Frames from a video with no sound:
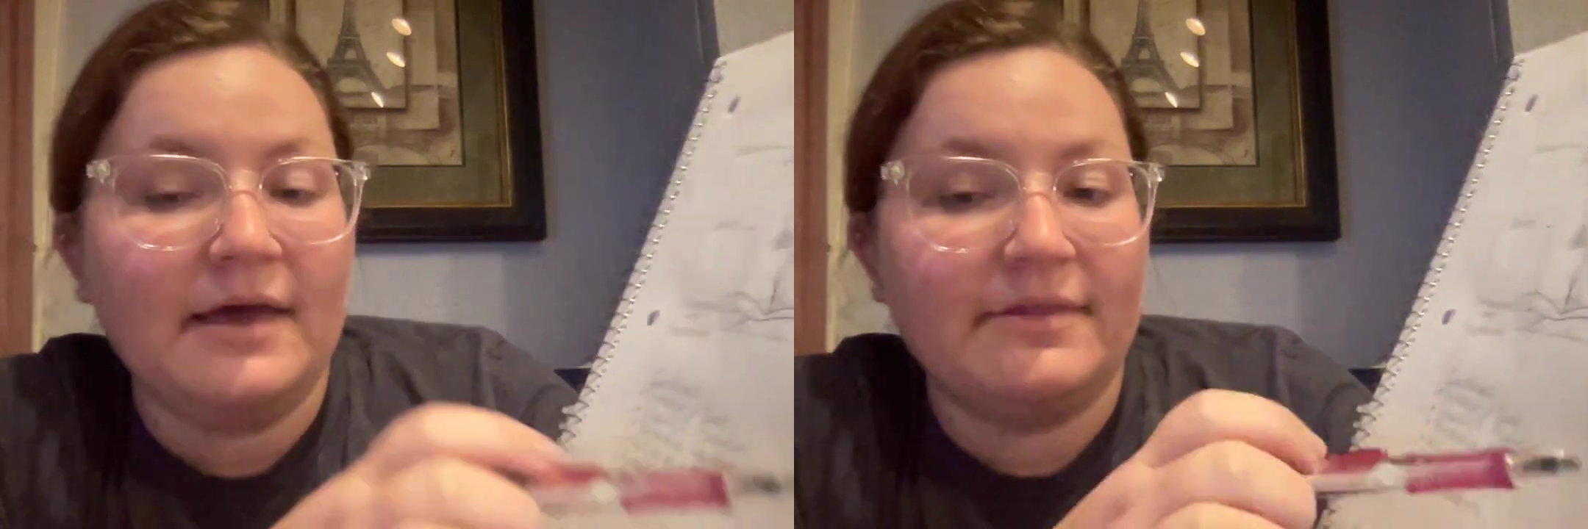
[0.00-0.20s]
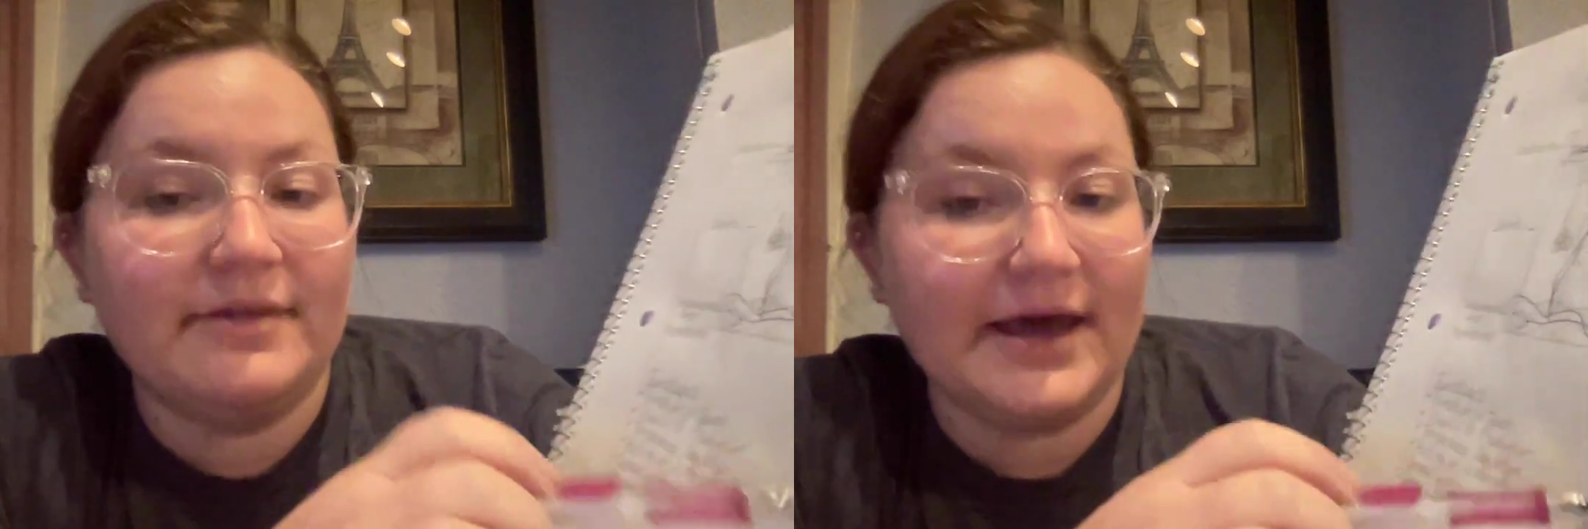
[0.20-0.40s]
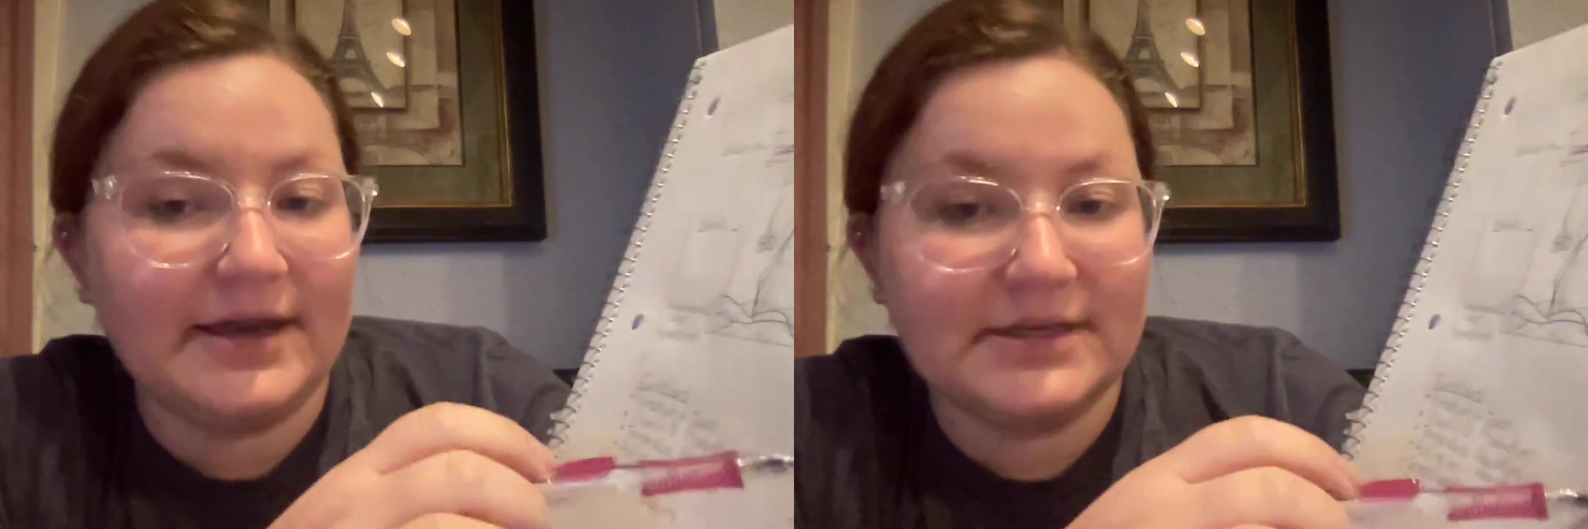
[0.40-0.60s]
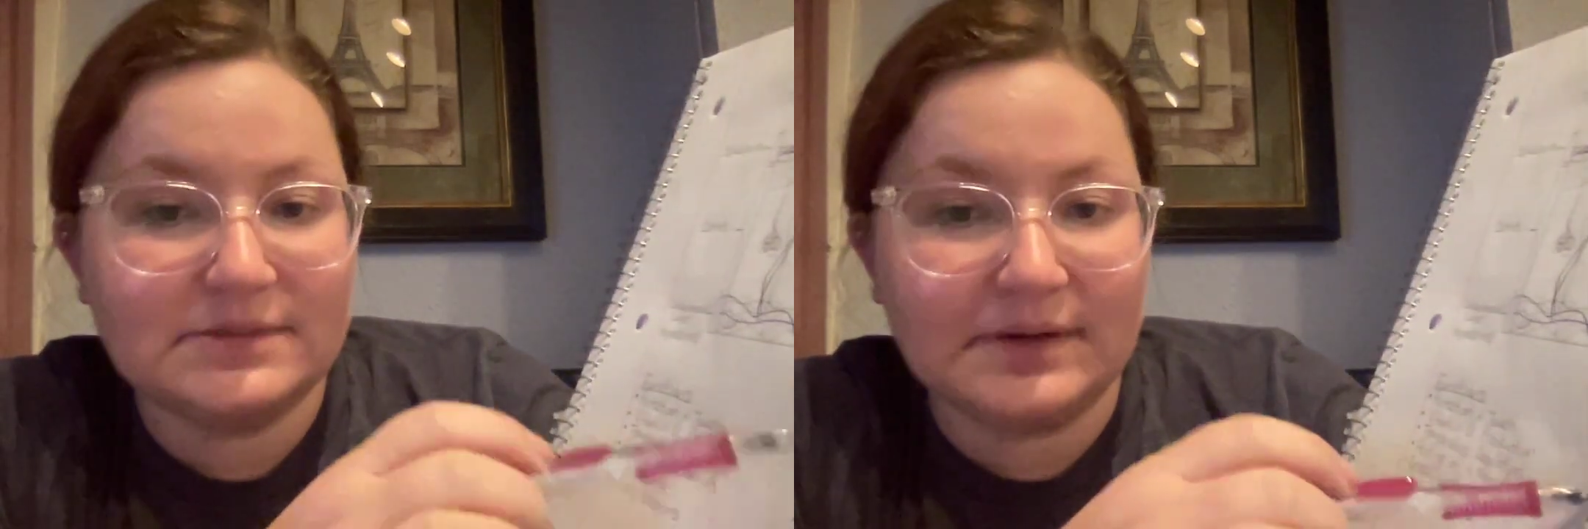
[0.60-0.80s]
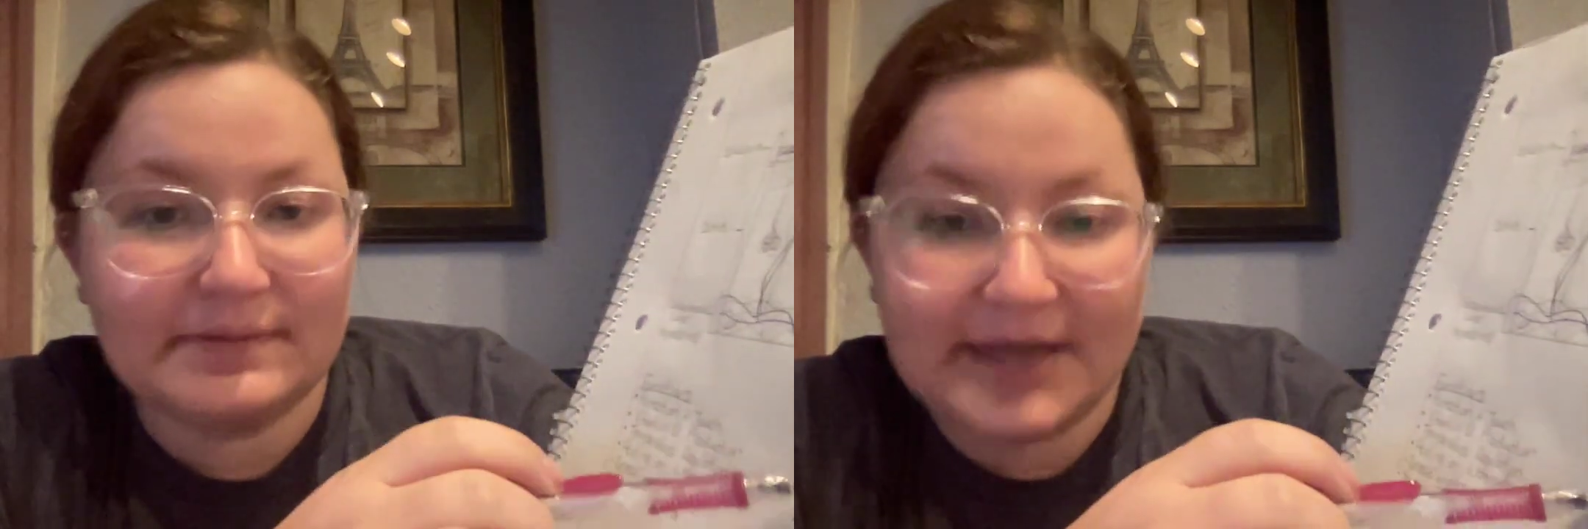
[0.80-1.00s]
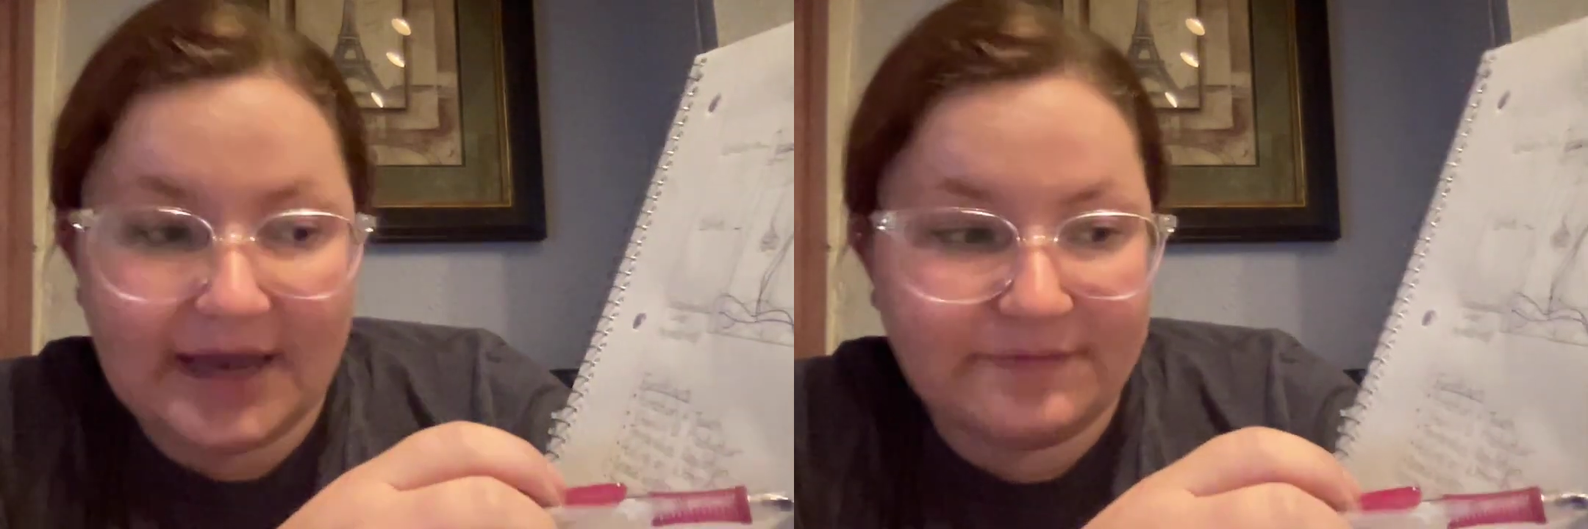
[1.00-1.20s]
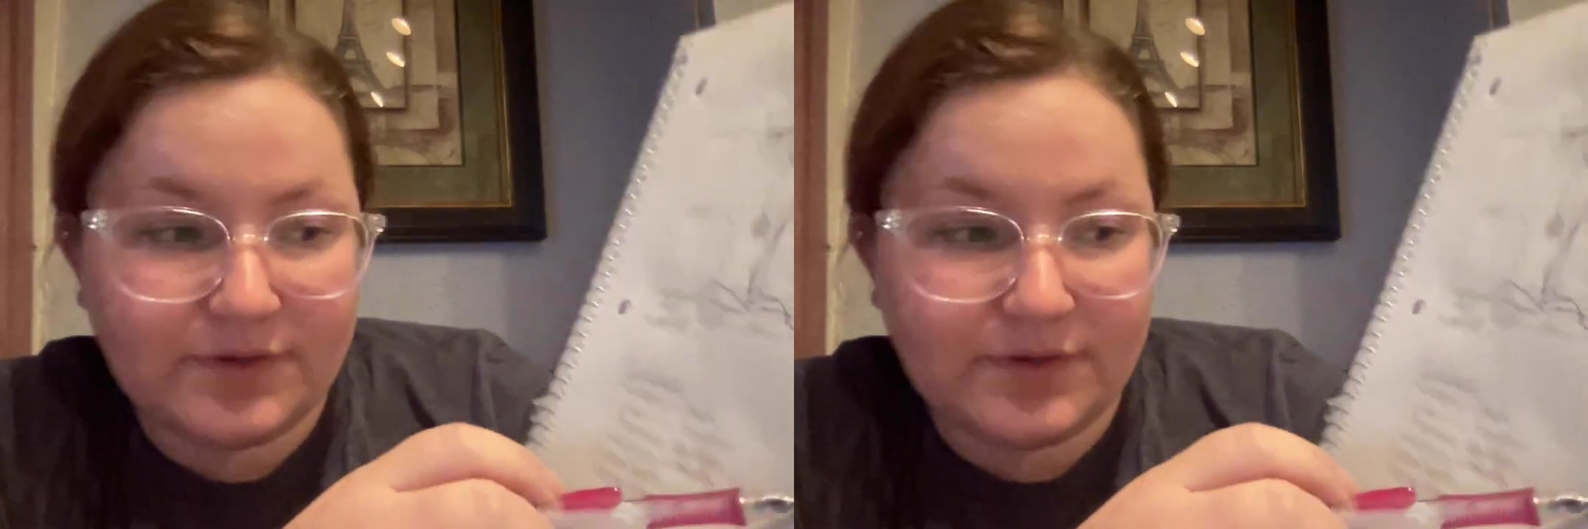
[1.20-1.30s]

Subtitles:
That is where we have